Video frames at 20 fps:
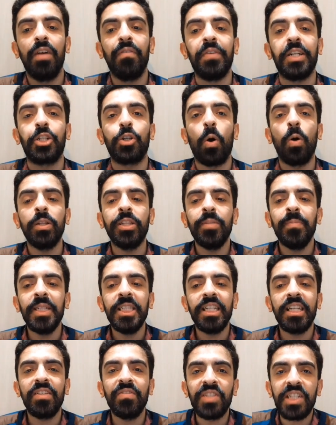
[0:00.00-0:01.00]
which
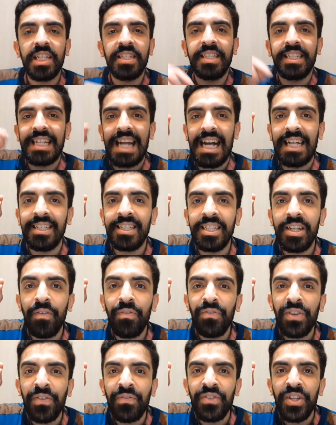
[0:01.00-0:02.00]
ultimately gives us the answer
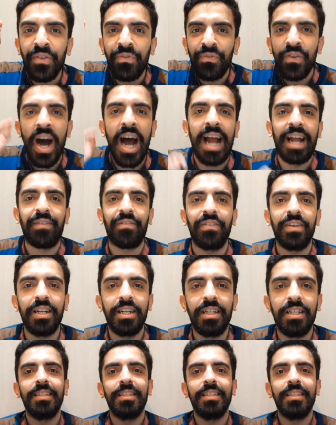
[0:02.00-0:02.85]
55.